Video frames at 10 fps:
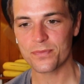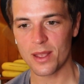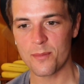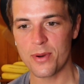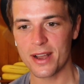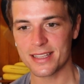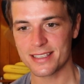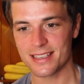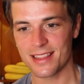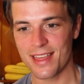
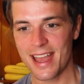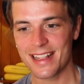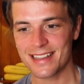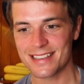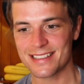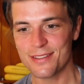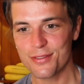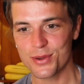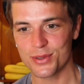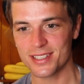But that
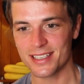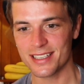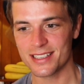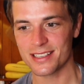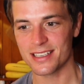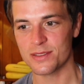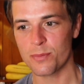difficulty is